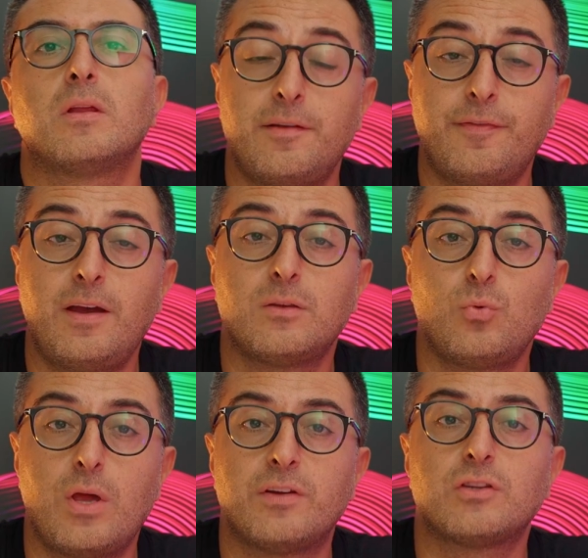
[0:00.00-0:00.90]
And in
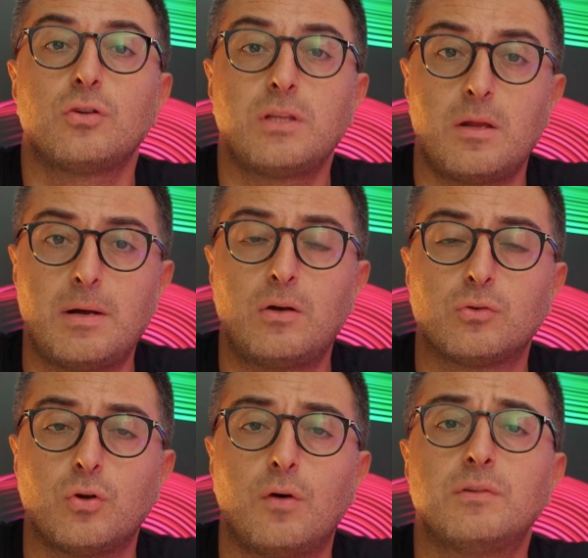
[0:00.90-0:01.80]
fact we have a total
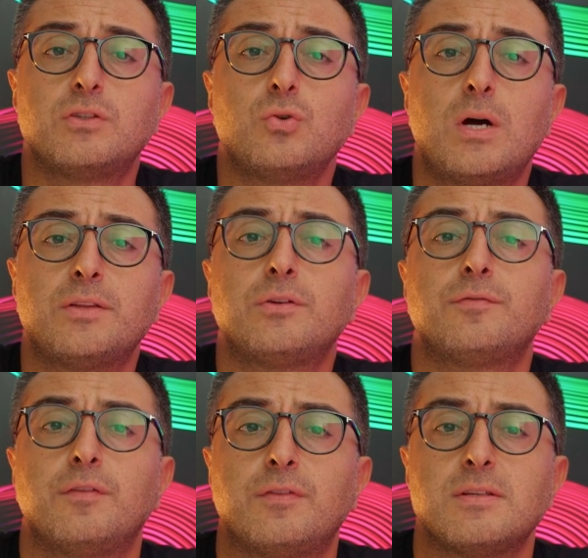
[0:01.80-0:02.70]
amount of
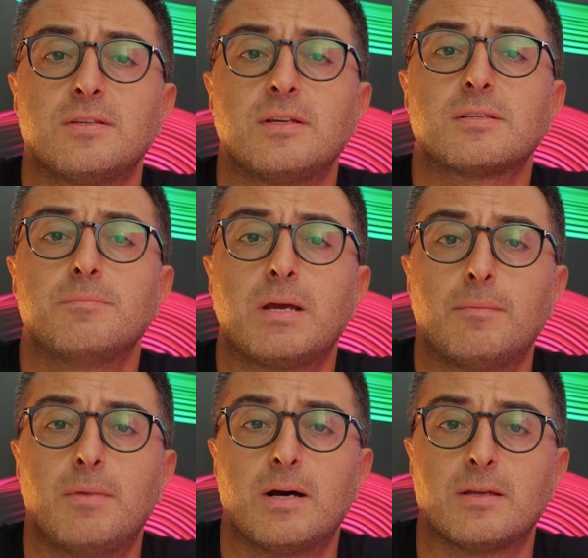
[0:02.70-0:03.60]
256
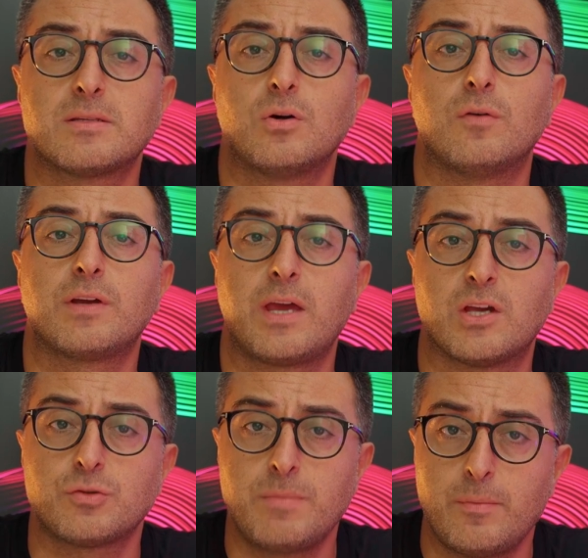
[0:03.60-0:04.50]
MB of
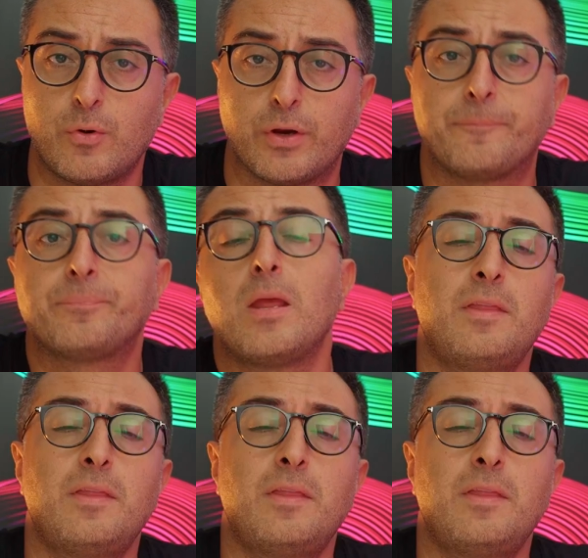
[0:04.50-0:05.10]
cache memory.